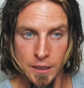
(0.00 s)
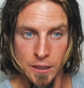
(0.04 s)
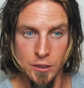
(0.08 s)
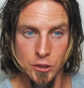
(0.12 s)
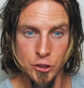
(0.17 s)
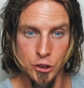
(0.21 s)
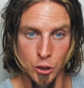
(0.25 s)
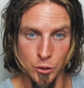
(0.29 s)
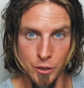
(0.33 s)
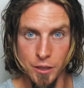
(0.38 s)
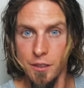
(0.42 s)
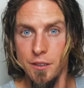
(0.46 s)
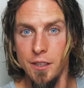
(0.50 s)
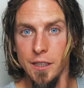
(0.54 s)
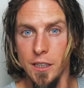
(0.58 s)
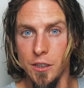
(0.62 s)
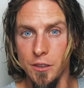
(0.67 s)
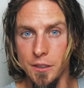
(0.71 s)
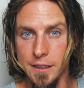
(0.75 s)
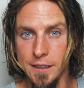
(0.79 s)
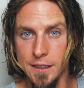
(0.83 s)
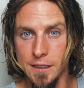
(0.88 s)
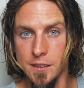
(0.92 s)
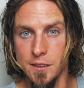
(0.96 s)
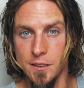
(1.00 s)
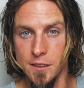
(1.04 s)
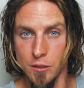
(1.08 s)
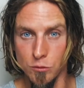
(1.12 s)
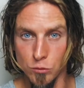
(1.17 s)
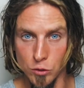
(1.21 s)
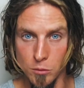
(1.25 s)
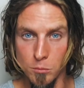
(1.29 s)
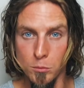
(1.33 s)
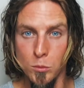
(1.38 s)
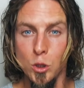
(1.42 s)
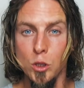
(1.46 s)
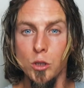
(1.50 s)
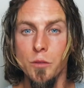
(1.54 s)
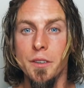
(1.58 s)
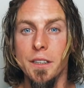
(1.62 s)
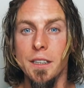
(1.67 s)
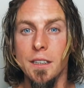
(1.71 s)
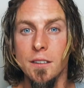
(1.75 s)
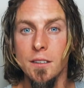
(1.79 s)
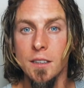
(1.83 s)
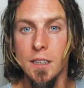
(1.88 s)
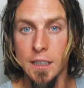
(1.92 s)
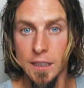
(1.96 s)
So the theory is that
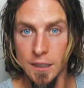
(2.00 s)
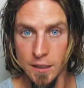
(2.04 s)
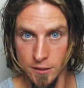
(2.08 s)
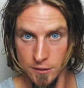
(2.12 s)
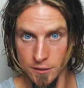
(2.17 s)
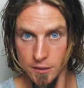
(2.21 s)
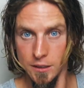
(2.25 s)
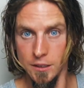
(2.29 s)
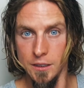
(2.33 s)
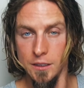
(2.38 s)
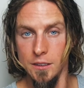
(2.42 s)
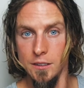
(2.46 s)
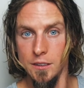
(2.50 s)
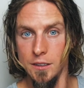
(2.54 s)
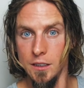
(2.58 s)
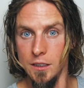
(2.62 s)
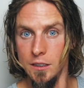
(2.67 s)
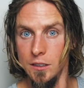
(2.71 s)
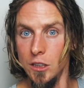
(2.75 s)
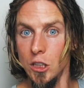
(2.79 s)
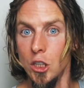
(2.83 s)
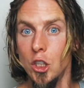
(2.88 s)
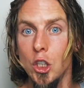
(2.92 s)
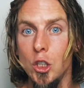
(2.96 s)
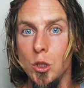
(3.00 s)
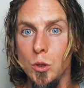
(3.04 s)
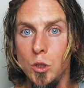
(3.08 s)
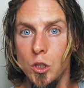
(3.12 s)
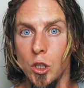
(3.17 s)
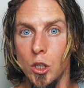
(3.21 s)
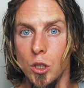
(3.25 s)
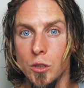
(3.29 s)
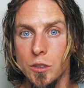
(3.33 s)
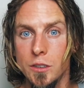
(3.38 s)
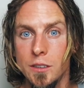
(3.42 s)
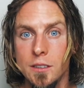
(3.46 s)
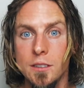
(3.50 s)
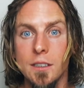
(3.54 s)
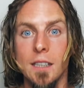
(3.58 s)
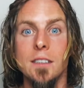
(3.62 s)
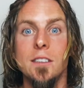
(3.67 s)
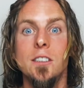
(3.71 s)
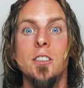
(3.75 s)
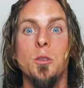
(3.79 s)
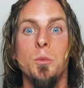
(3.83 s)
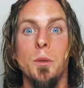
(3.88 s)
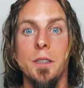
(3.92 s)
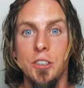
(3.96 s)
removing the glucose
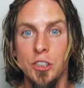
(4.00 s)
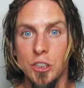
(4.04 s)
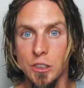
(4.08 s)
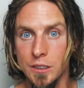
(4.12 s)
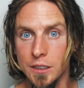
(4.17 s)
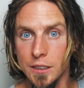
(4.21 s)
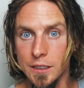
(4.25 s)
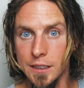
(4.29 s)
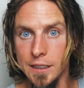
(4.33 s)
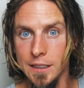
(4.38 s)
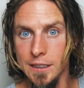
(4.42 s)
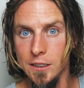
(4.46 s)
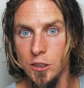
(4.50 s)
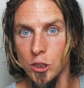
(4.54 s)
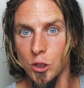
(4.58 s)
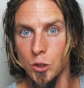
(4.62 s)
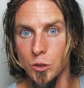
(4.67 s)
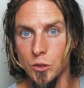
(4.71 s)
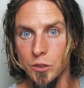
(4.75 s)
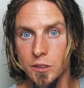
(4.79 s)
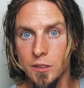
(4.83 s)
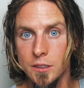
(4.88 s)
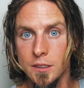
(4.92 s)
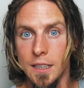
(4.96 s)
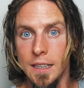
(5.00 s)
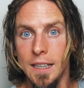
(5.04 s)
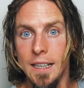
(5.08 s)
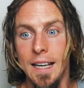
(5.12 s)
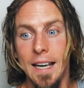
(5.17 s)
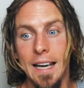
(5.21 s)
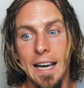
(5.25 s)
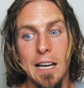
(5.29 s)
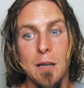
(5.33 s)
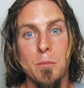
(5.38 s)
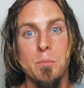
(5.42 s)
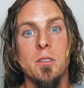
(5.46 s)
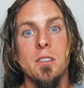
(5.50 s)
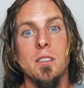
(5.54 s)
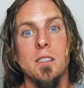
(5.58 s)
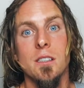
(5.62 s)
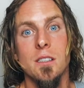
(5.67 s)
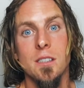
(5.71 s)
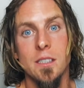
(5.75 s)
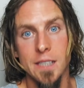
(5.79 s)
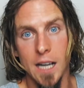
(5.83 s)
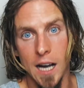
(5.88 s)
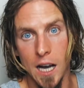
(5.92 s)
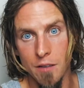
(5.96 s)
and switching to ketones helps to
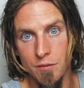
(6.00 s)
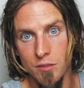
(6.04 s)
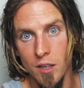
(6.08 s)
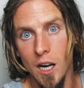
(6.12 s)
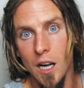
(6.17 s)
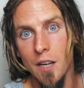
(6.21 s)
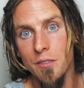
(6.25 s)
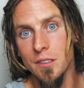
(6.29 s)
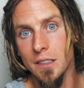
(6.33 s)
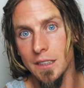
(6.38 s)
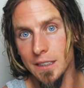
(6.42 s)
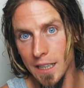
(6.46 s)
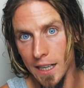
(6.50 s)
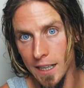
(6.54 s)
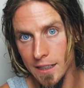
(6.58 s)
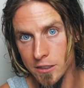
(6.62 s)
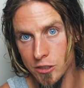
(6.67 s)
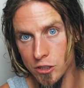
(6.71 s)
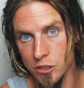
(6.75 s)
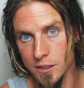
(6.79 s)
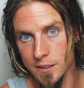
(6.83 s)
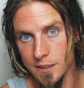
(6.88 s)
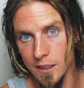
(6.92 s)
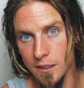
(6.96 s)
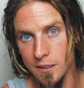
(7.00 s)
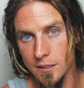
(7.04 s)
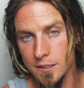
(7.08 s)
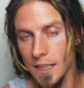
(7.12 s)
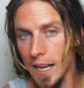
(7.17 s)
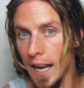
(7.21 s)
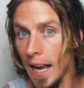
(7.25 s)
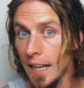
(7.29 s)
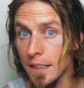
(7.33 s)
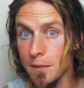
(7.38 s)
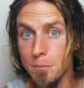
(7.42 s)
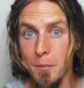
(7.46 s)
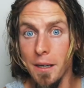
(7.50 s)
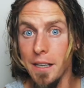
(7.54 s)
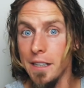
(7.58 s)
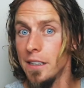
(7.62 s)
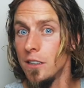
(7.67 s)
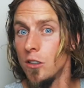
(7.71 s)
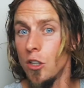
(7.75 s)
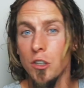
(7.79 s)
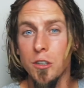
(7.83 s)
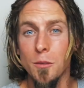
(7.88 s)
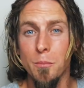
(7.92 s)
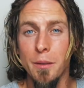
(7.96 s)
starve off the cancer cells. And
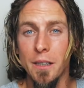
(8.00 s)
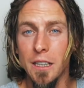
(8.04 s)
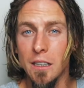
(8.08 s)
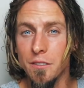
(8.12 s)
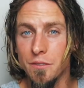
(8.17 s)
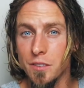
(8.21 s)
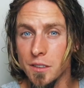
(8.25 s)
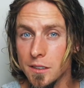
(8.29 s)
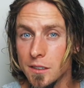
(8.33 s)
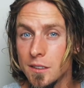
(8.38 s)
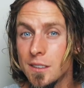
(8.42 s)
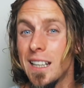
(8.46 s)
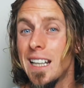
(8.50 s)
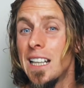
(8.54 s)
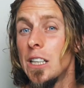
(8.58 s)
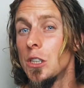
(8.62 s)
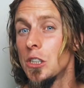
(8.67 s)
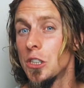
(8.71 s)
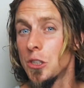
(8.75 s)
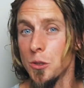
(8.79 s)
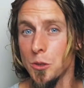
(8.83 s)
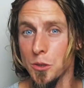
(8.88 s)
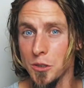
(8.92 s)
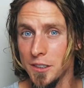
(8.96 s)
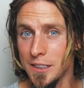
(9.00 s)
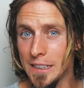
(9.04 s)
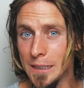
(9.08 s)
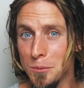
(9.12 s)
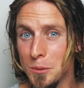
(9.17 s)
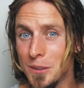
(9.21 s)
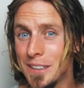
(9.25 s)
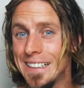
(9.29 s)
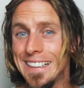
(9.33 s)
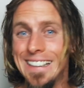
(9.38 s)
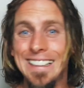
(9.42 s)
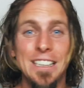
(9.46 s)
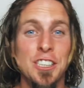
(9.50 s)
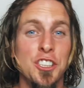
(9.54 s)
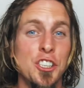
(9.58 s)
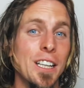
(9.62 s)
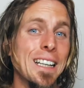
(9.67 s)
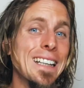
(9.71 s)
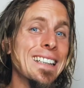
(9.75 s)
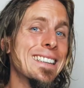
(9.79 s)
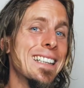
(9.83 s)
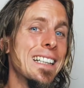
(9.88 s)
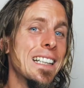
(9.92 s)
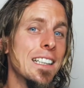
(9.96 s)
many other benefits that are associated with the
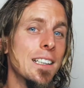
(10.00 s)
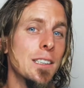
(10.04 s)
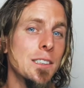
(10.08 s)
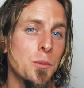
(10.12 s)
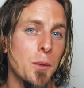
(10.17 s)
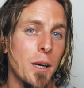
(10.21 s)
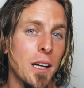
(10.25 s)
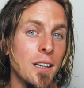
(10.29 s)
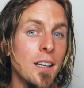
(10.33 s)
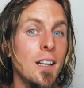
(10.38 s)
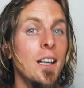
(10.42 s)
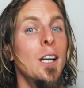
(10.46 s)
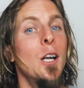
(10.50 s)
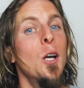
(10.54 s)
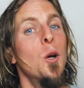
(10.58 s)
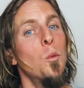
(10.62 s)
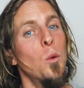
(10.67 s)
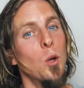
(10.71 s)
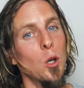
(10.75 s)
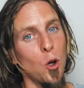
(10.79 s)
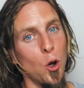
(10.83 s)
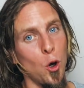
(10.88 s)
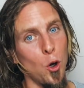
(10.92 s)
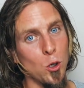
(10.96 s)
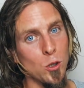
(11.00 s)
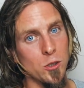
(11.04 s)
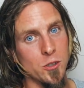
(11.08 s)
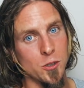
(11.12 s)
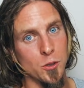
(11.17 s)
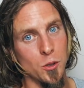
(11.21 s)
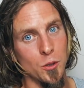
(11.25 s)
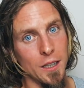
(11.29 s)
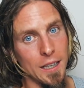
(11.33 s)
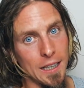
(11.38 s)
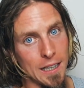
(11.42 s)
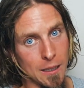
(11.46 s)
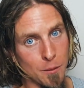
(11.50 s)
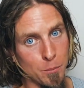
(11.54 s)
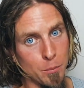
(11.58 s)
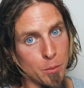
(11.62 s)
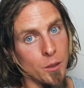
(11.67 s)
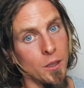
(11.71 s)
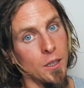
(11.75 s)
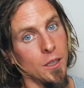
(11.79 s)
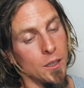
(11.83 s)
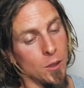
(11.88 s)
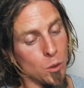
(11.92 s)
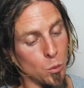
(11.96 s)
ketogenic diet as well will also help
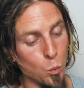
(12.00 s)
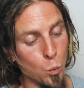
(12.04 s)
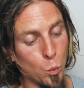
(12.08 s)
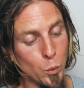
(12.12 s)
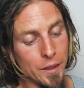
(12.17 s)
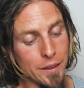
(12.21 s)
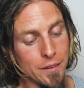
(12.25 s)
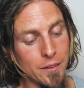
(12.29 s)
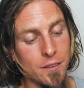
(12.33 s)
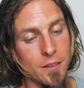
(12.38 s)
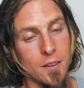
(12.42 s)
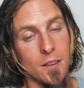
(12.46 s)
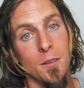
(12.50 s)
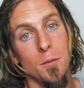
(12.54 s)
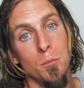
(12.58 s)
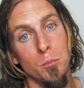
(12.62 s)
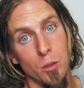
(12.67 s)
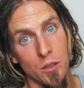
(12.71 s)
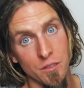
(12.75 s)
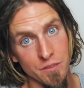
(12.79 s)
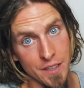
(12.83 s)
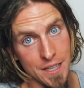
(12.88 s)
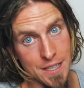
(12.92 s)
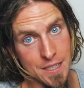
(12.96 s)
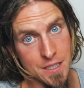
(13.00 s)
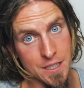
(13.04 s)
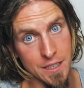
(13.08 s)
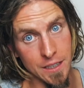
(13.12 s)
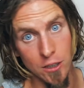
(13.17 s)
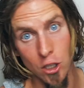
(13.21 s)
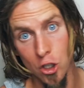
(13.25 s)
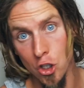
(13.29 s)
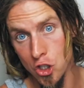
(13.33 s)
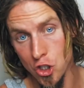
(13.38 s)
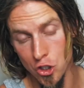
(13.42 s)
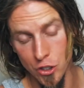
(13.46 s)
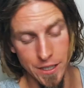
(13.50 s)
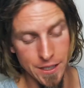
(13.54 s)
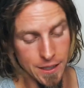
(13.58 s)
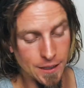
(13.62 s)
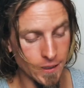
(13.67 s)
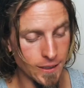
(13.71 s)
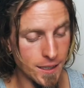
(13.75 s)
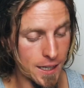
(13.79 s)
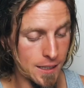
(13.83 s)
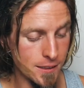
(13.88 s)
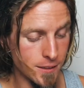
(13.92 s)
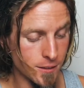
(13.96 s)
with preventing or
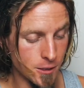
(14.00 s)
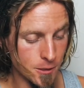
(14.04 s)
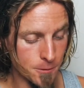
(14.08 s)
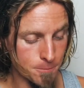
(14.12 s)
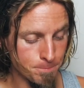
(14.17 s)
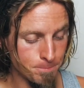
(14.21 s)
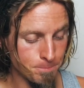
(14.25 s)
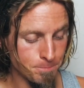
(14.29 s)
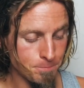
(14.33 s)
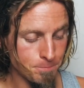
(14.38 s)
treating cancer.